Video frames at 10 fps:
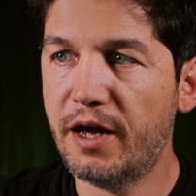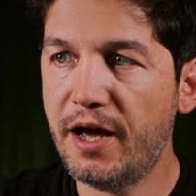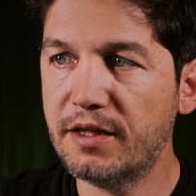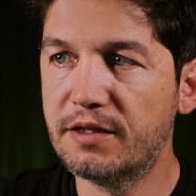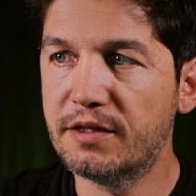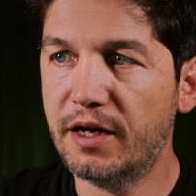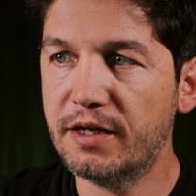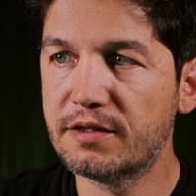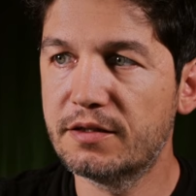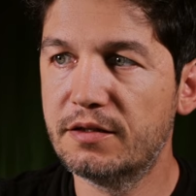add
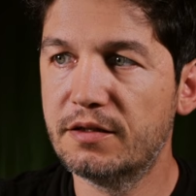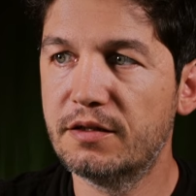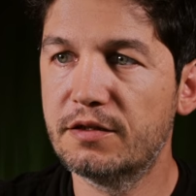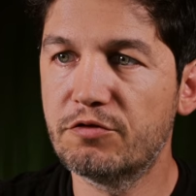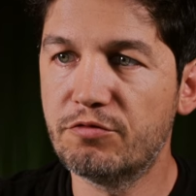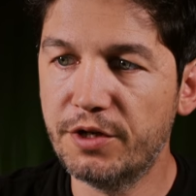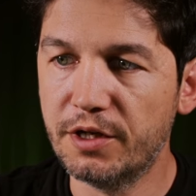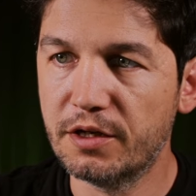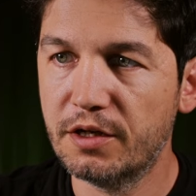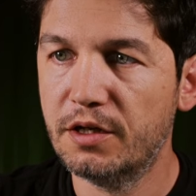task
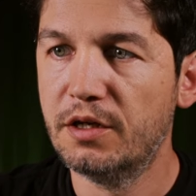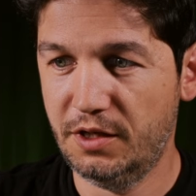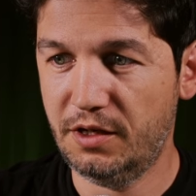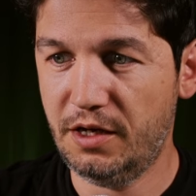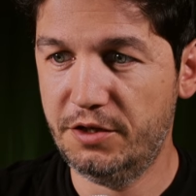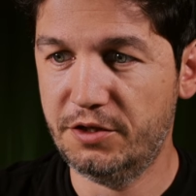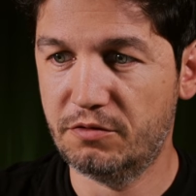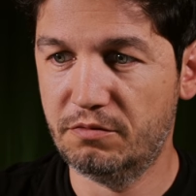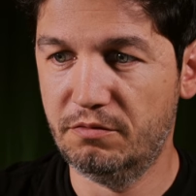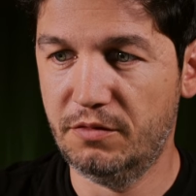screen. I'll just